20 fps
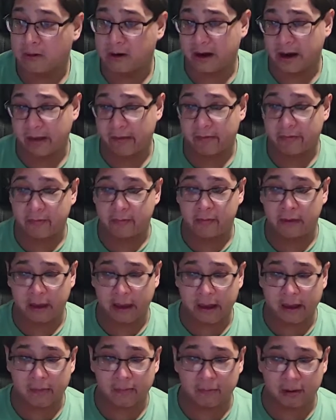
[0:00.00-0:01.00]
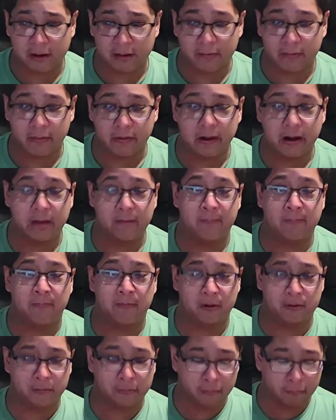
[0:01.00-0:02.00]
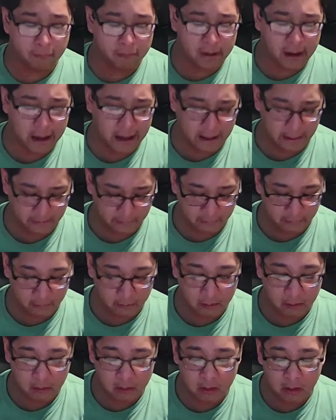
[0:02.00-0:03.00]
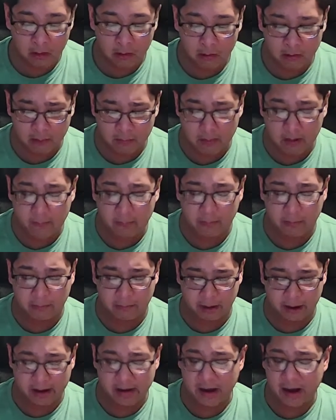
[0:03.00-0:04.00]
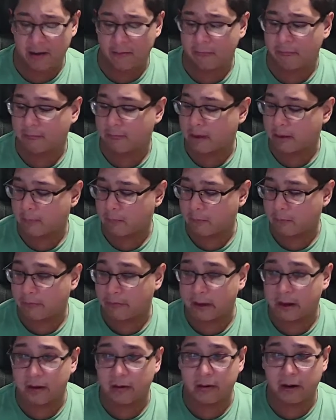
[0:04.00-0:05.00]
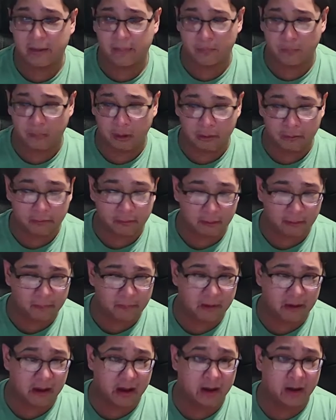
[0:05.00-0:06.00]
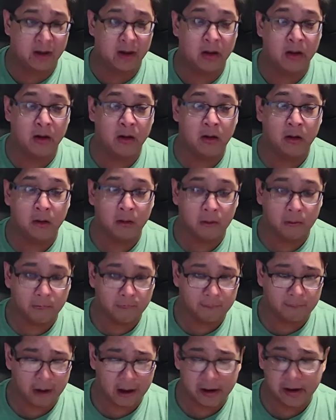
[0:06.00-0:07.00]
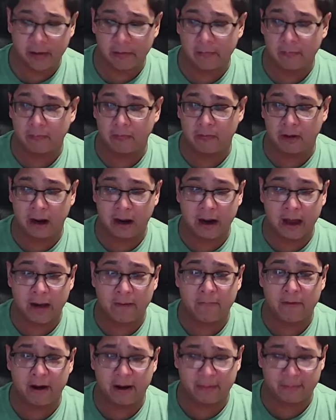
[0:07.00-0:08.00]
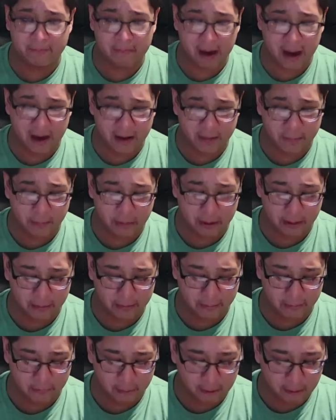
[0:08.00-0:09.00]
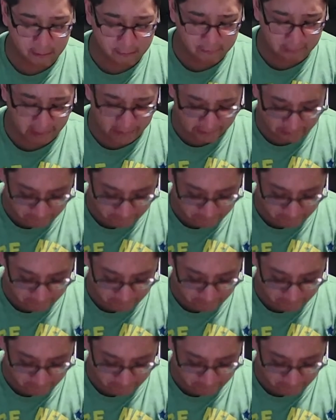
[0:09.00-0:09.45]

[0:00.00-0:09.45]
they stay in one city for 2 games. Remember, right now, Staples Center and most of the venues will not have any fans because of COVID.